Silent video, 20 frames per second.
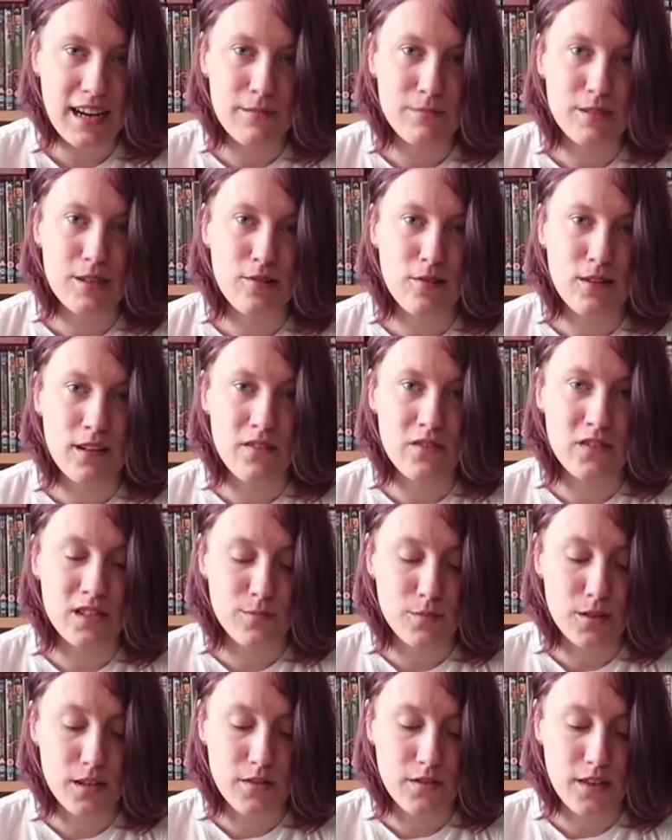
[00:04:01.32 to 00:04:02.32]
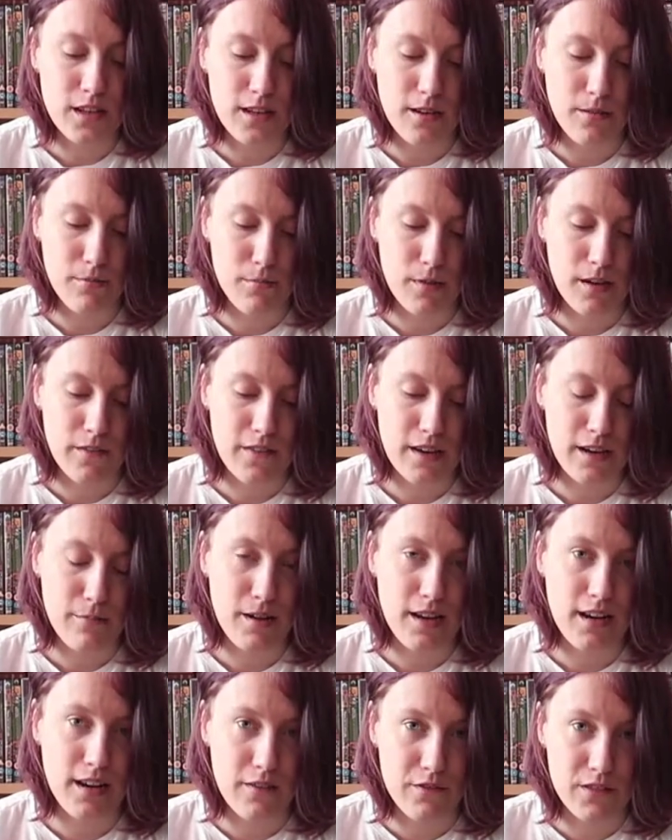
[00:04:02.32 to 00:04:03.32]
I absolutely love this movie. My
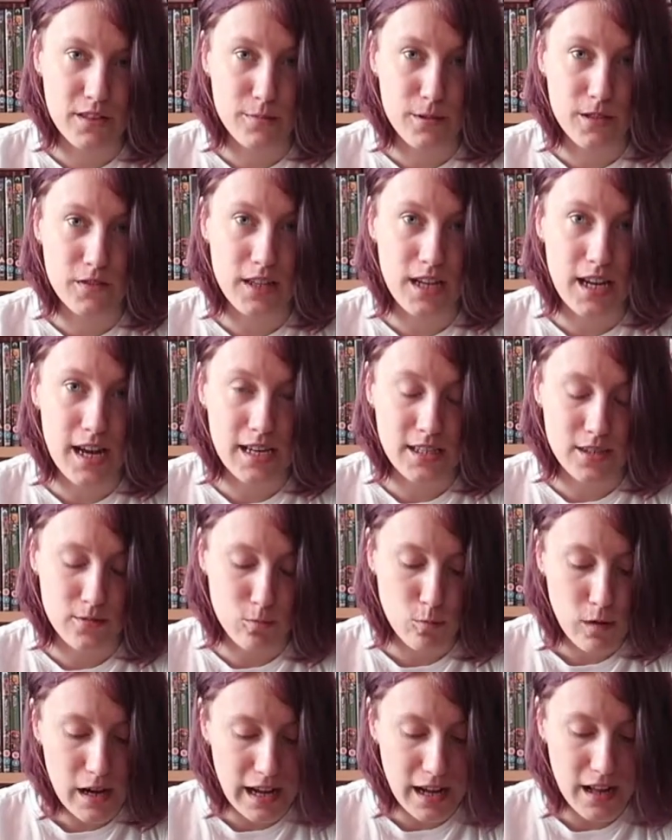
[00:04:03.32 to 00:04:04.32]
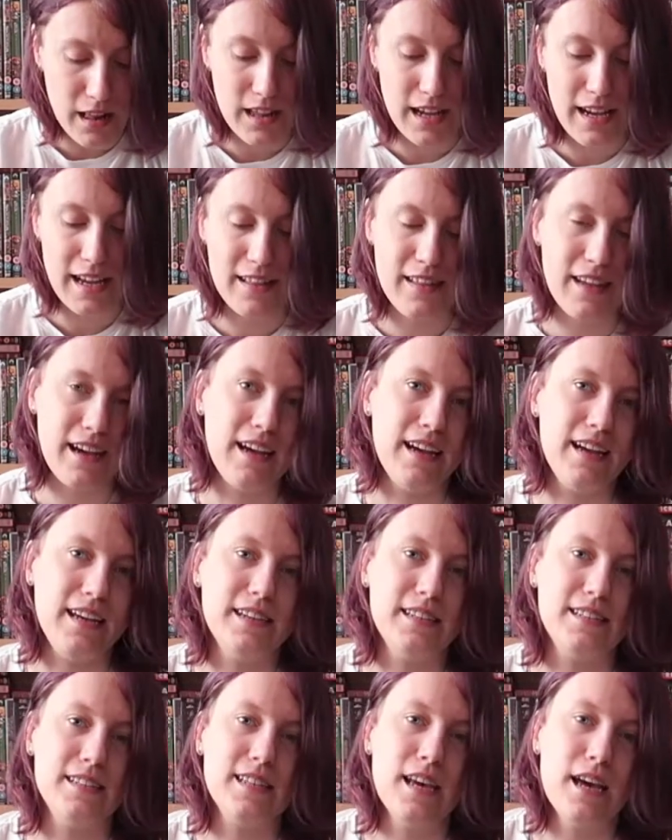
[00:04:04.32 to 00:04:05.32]
family love this movie as well, and that
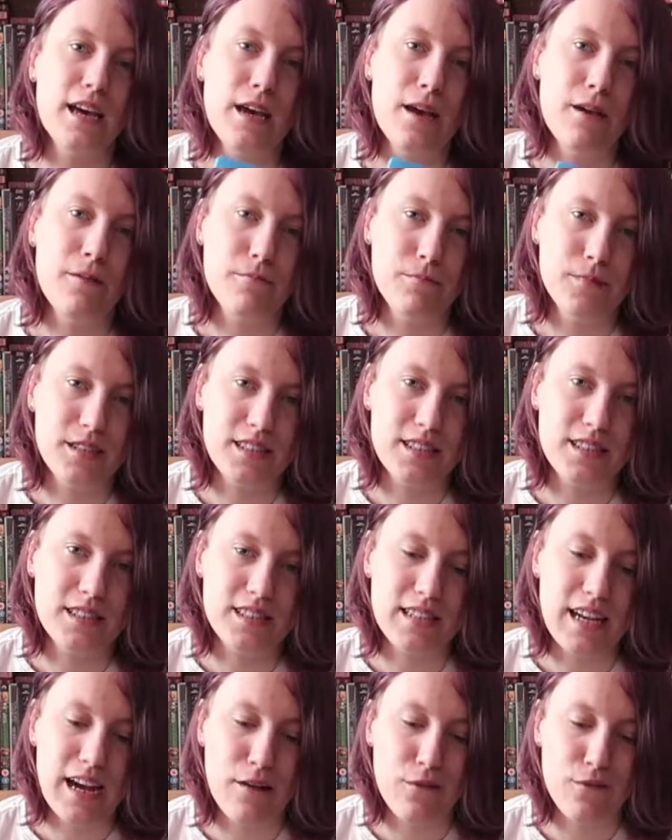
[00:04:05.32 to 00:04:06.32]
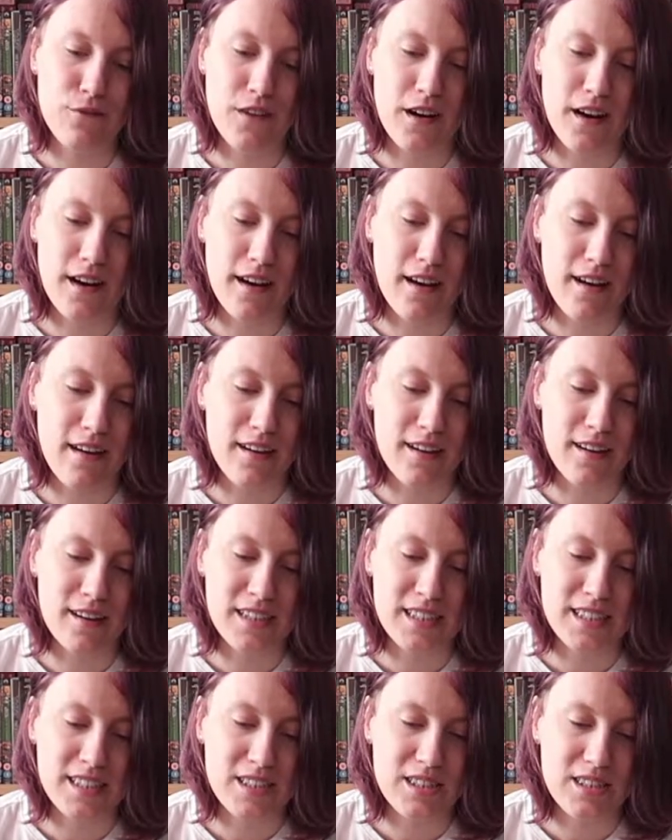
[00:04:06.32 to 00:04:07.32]
is Mrs. Doubtfire.
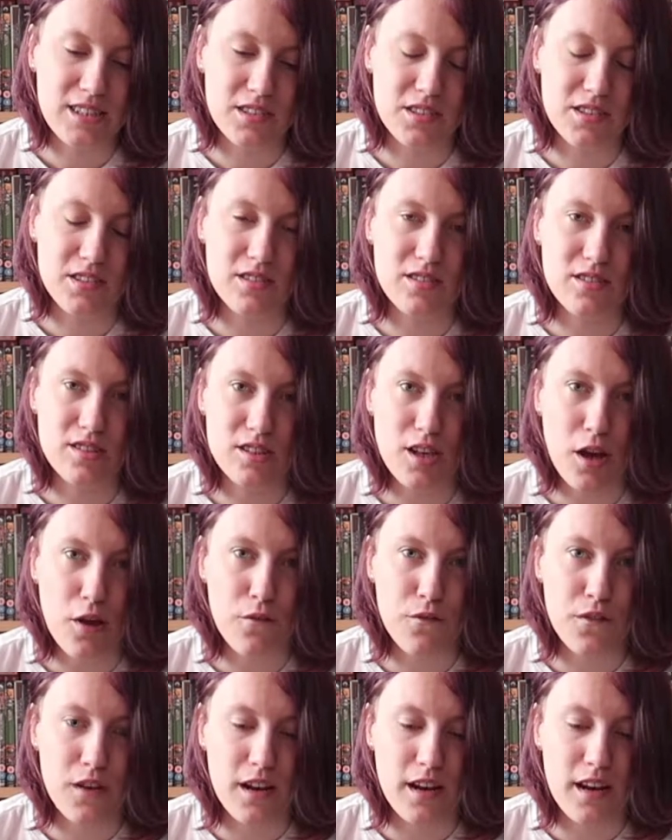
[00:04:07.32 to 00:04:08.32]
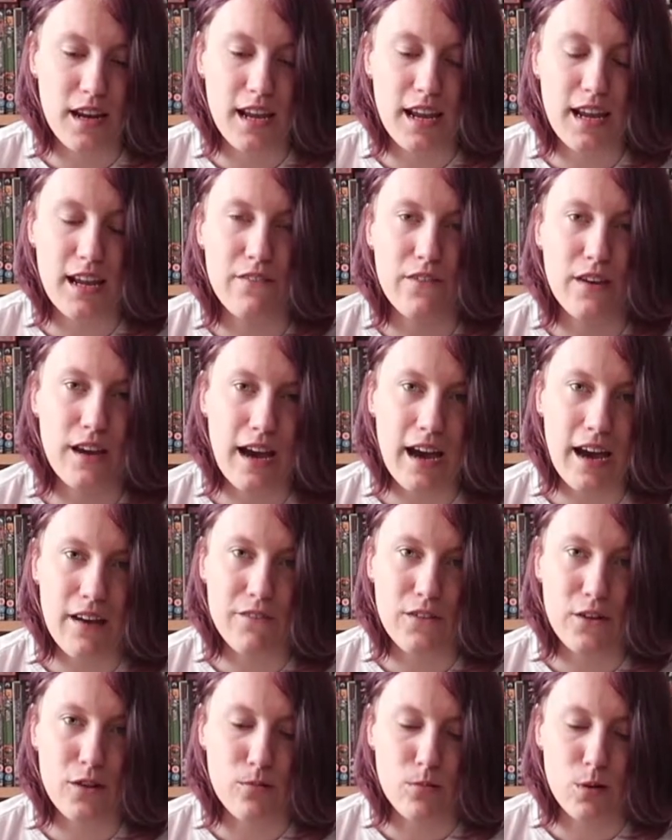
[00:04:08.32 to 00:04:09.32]
It's just so funny. If you
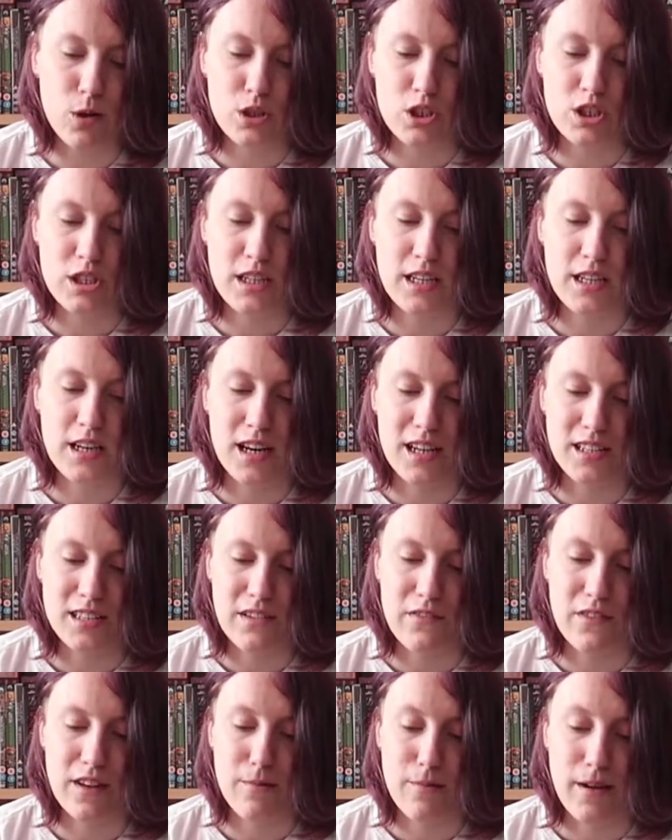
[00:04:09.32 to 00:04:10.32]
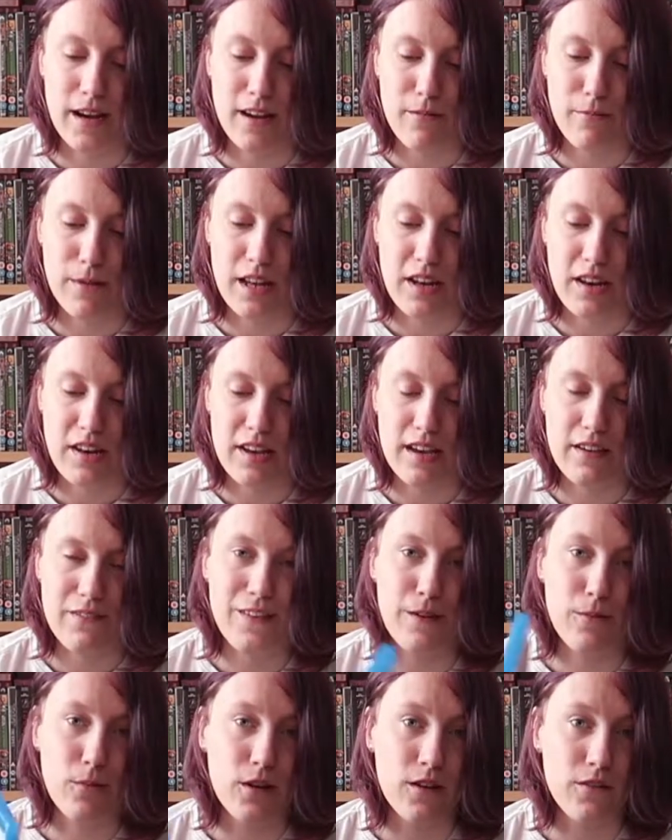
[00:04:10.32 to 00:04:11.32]
have not watched it, I definitely recommend it
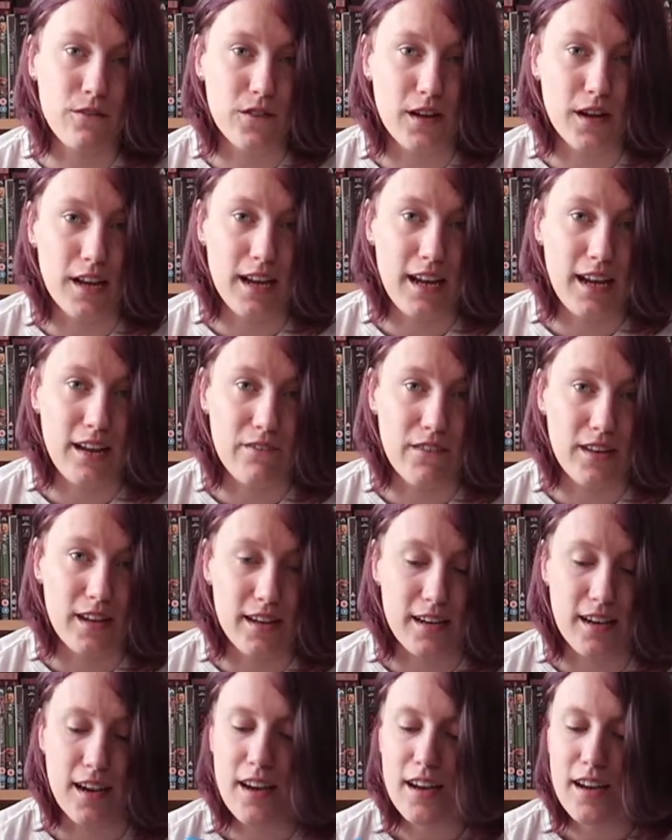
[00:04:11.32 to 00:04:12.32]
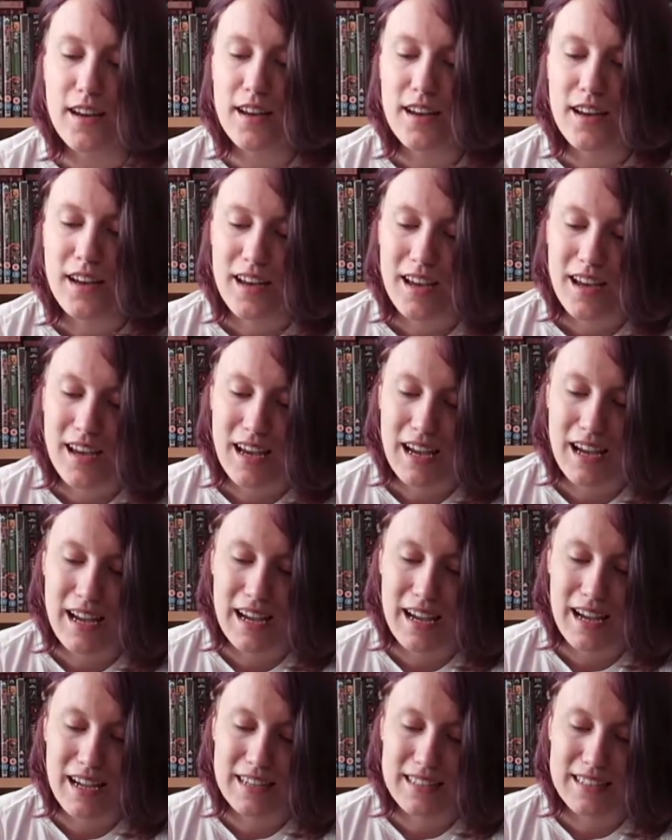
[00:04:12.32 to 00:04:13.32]
if you want a funny evening.
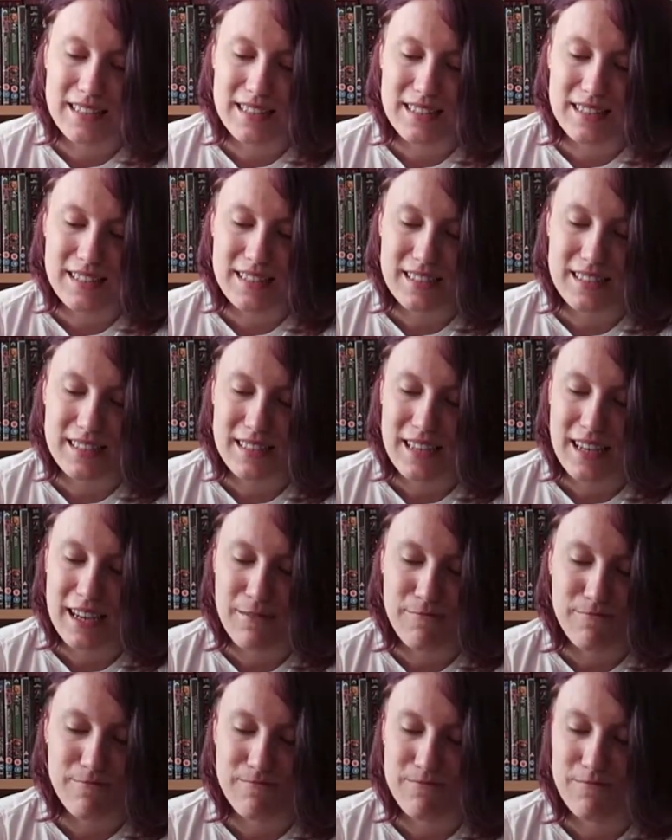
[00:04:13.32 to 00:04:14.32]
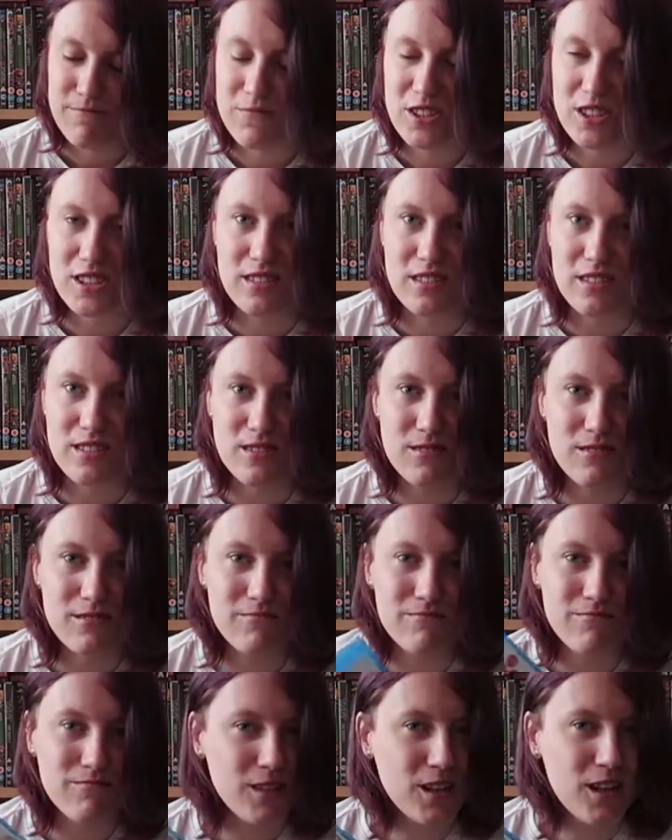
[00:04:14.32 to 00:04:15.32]
And yeah, just,
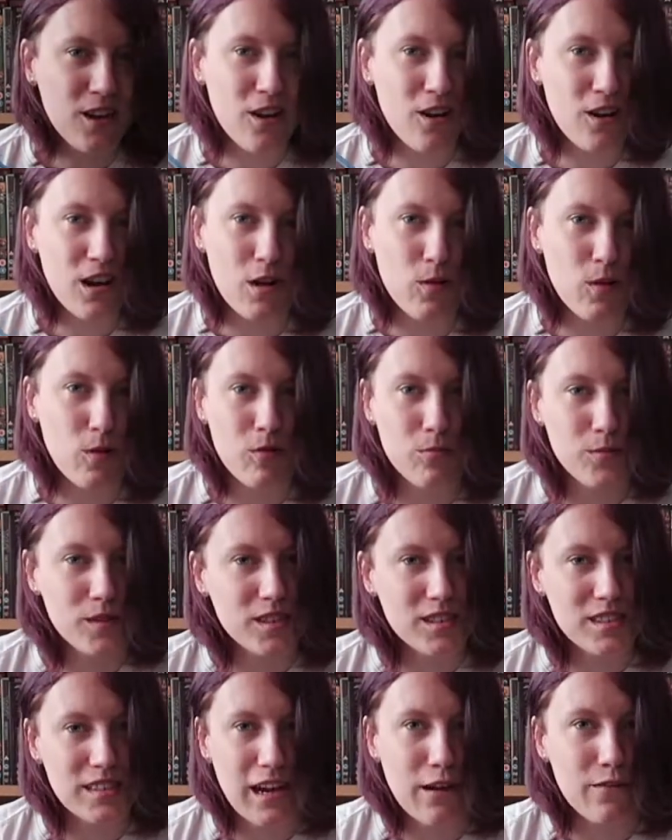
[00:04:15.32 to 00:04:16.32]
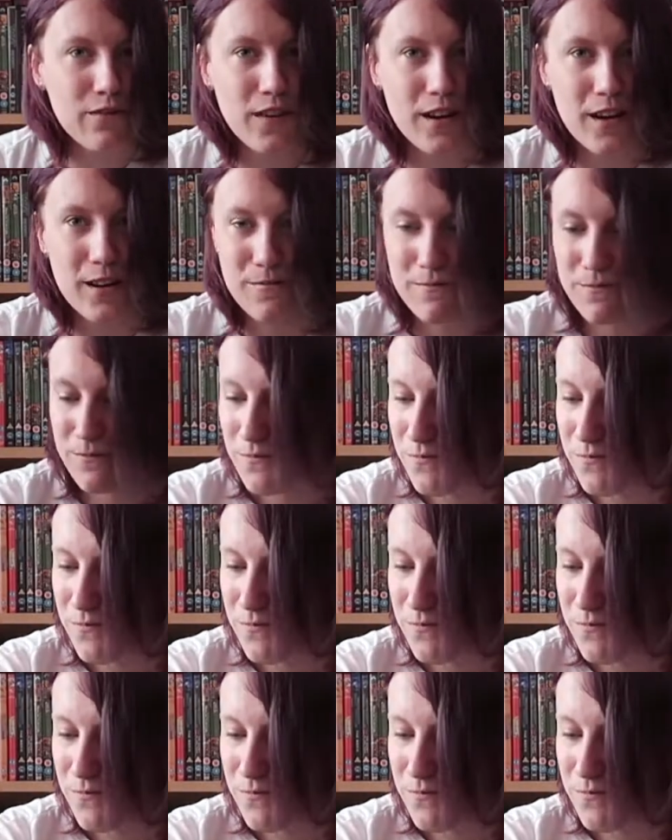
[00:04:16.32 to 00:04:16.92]
you can't go wrong with Mrs. Doubtfire.